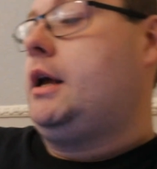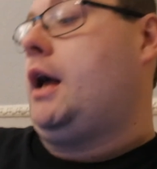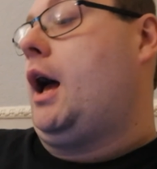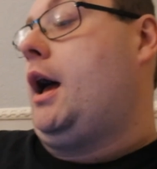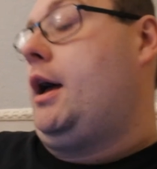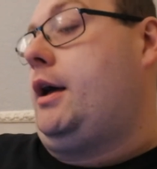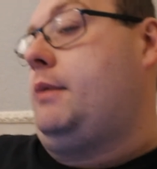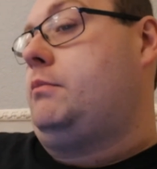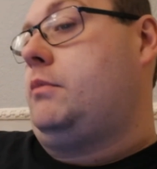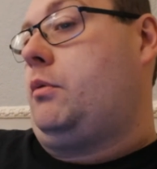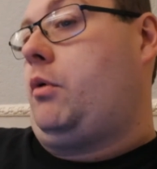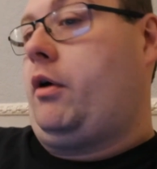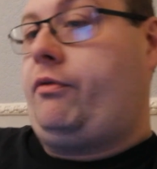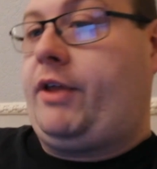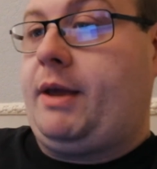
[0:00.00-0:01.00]

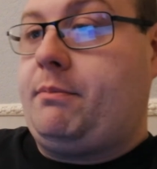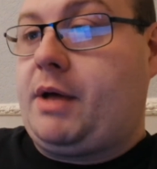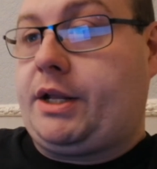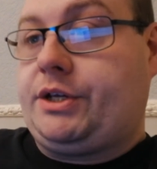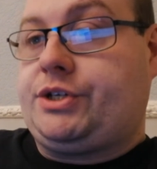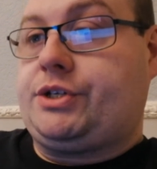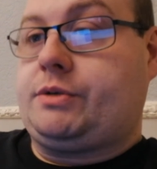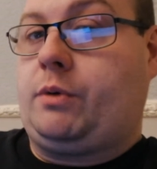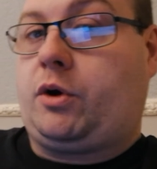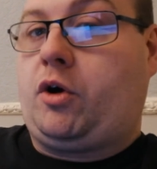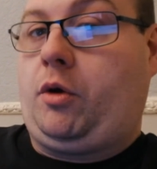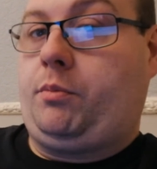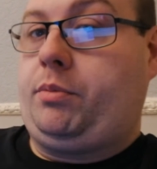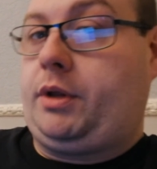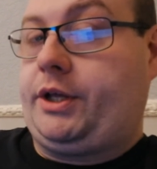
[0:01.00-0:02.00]
What they managed to
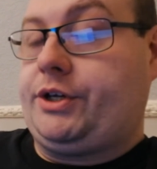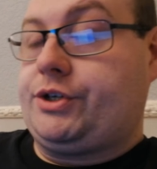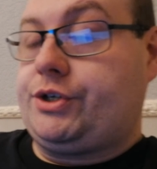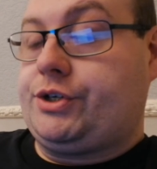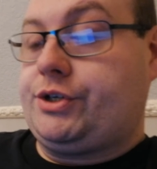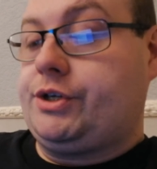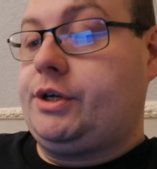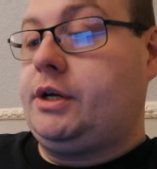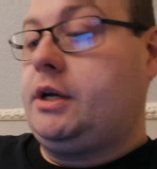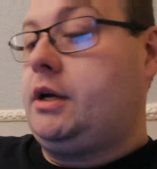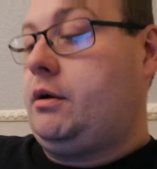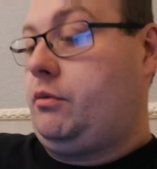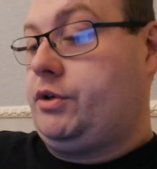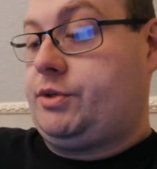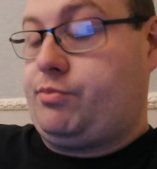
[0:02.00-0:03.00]
accomplish
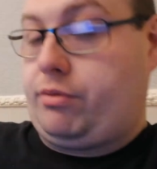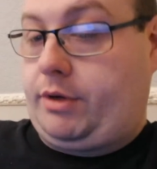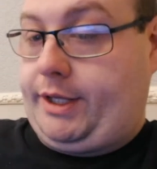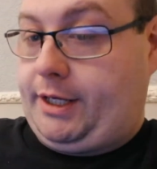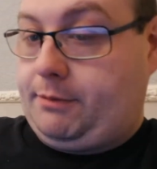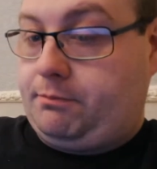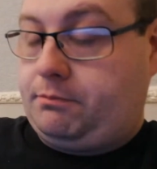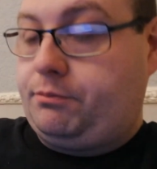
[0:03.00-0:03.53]
was brilliant.